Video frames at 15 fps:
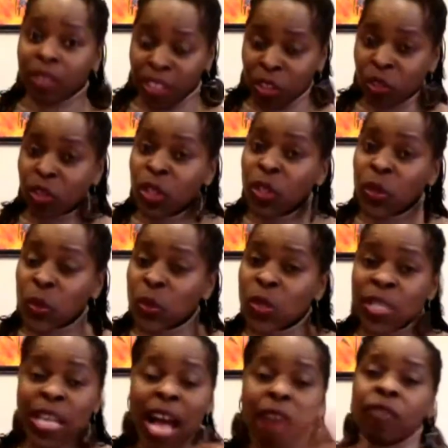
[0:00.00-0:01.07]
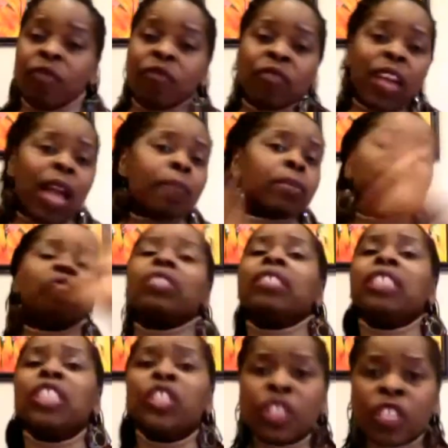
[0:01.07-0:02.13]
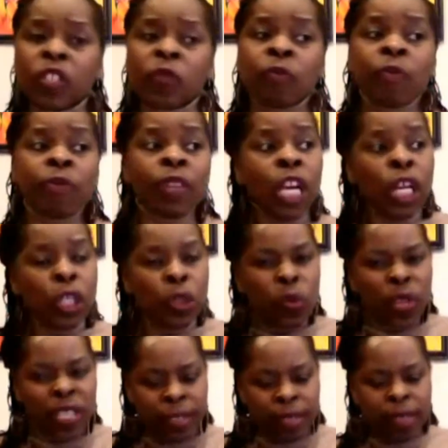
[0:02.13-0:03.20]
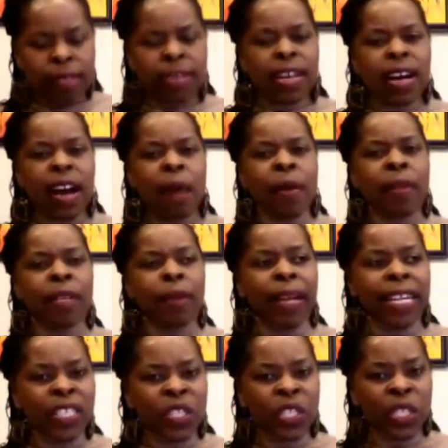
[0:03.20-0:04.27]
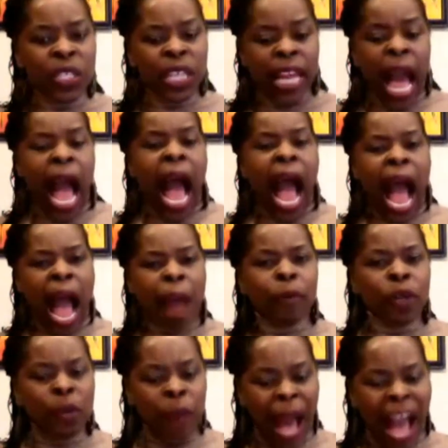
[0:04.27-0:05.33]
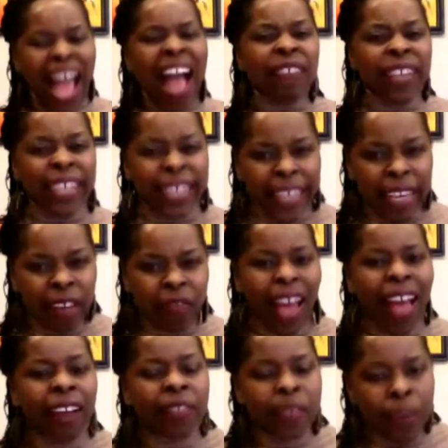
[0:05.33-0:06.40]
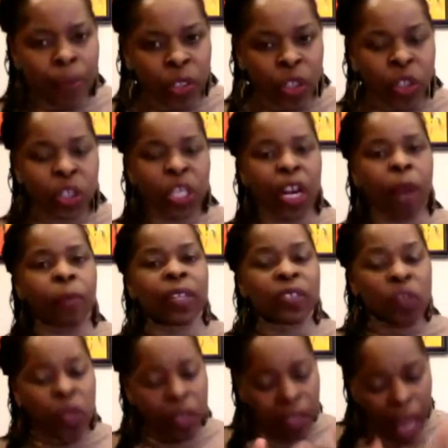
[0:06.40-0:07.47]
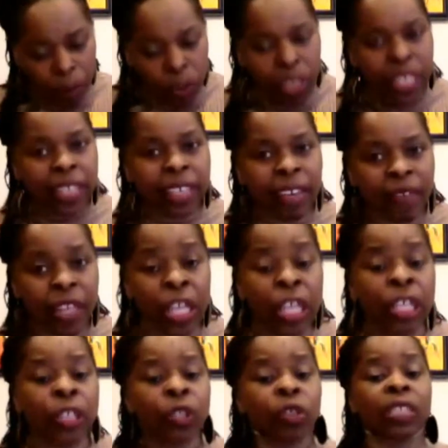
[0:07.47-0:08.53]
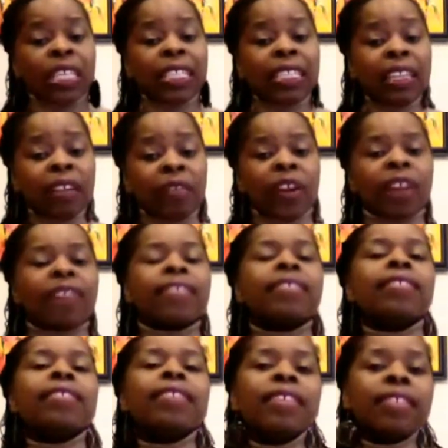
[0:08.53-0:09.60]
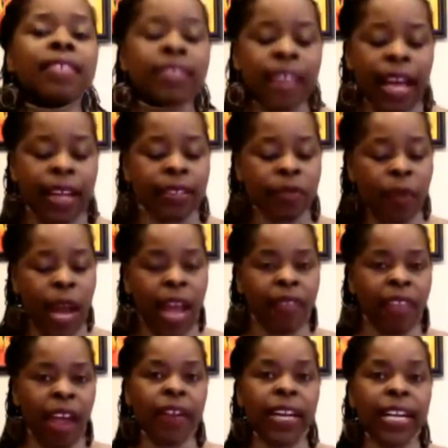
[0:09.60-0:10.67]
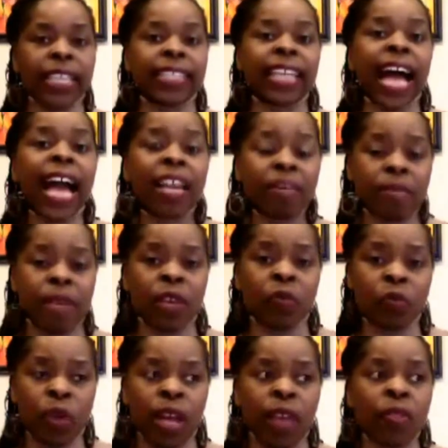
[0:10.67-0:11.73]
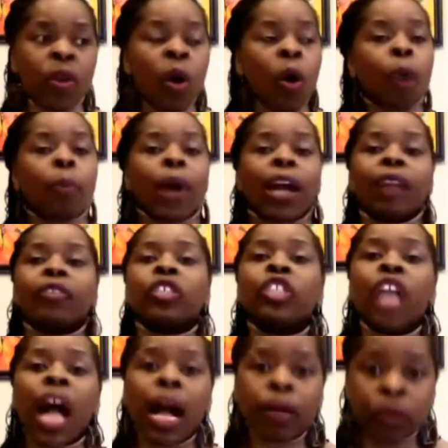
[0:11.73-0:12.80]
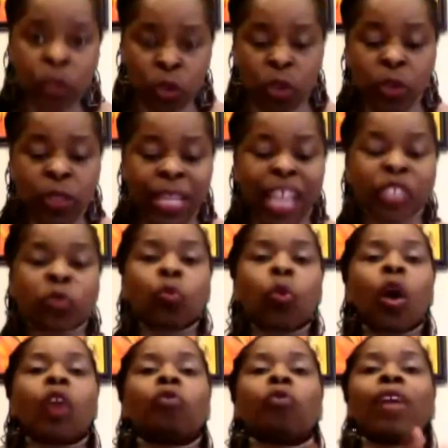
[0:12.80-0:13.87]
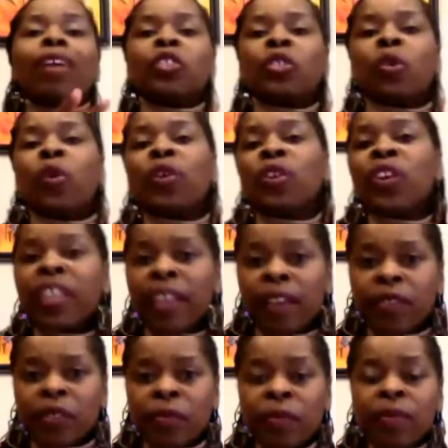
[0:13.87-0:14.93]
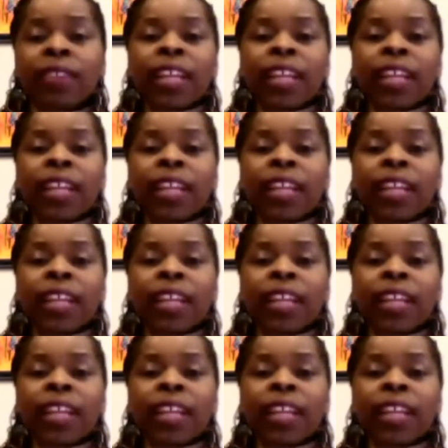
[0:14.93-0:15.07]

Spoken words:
children in school because I have a family full of teachers. You can still come and make a decision that I have a gift, I have something to share, so I'm going to give it. So delivering the skill sets, right, that are in alignment with or part of your job description, that's one way of showing your gifts.